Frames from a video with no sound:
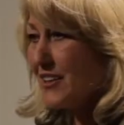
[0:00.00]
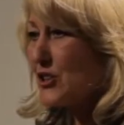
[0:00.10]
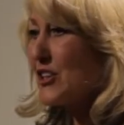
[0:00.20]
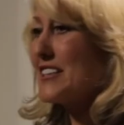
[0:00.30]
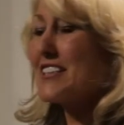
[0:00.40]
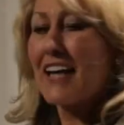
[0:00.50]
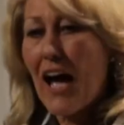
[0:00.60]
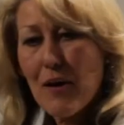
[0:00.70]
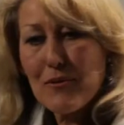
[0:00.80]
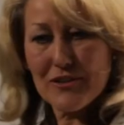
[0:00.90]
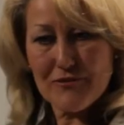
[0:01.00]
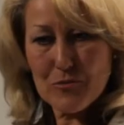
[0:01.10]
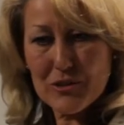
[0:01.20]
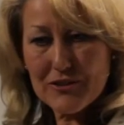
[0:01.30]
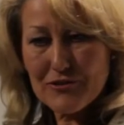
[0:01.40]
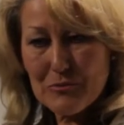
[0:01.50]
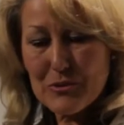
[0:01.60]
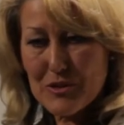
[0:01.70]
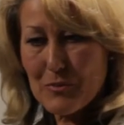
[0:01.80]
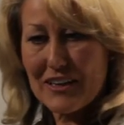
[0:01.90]
You need to come at it from a different
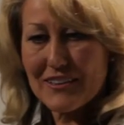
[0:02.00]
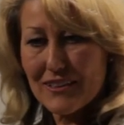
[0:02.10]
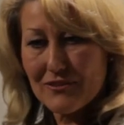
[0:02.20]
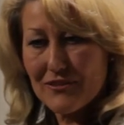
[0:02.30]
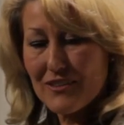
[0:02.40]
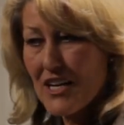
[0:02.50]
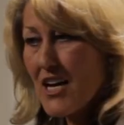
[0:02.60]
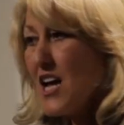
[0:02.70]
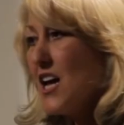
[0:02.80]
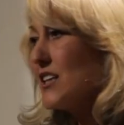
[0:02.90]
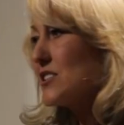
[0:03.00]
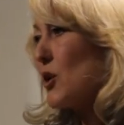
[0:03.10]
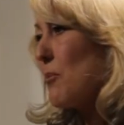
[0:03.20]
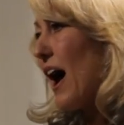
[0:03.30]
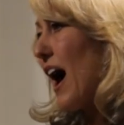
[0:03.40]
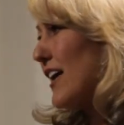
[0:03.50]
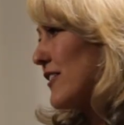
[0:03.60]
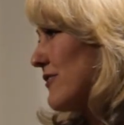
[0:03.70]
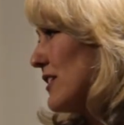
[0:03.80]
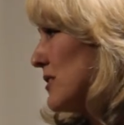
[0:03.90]
perspective. So, part
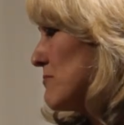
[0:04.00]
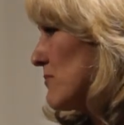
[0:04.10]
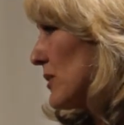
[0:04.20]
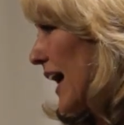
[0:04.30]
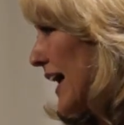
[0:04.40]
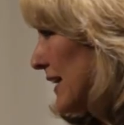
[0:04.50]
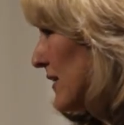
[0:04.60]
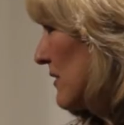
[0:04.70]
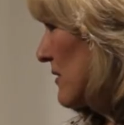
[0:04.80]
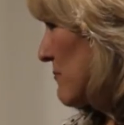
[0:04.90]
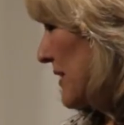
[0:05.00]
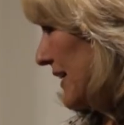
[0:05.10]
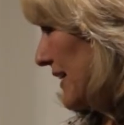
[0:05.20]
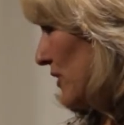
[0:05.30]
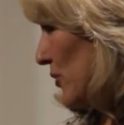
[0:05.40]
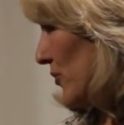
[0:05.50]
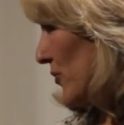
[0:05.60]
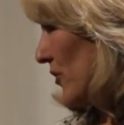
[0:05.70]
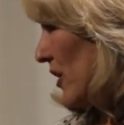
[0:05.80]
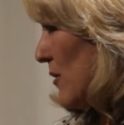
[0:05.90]
of gaining better health,
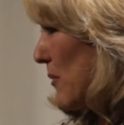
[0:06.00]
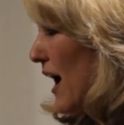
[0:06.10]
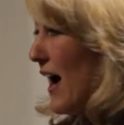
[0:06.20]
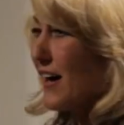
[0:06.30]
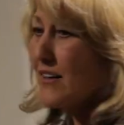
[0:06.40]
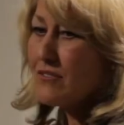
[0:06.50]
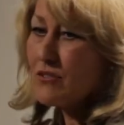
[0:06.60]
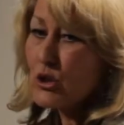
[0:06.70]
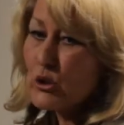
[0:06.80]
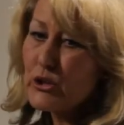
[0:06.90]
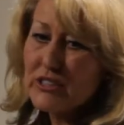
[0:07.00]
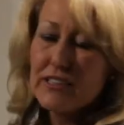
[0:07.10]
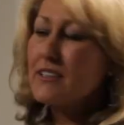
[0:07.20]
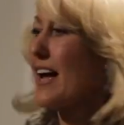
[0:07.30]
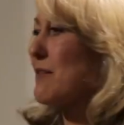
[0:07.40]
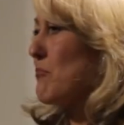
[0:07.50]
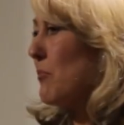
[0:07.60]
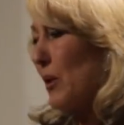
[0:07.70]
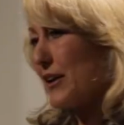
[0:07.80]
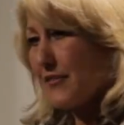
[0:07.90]
part of losing that
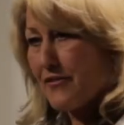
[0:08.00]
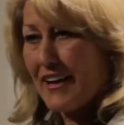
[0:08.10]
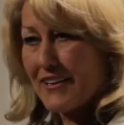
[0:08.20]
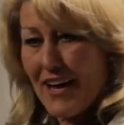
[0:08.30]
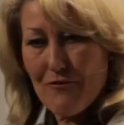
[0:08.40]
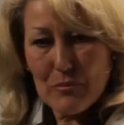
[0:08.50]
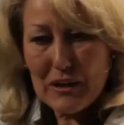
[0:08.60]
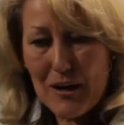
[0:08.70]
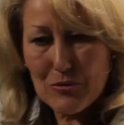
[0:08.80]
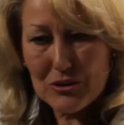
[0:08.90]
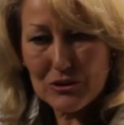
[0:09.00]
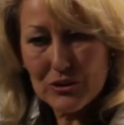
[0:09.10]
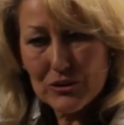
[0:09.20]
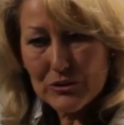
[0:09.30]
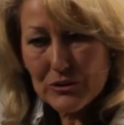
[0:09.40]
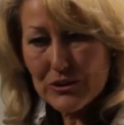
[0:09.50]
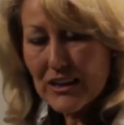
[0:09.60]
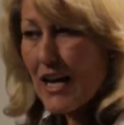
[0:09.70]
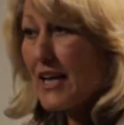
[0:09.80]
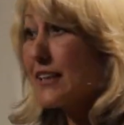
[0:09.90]
body fat you haven't been able to lose,
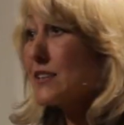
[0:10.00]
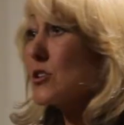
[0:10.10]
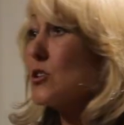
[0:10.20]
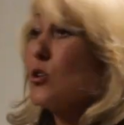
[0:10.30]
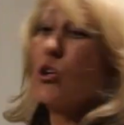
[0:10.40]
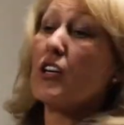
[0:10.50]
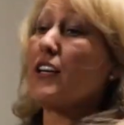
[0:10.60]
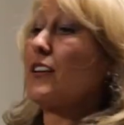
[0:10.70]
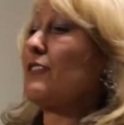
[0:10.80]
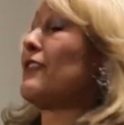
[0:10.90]
is to look at it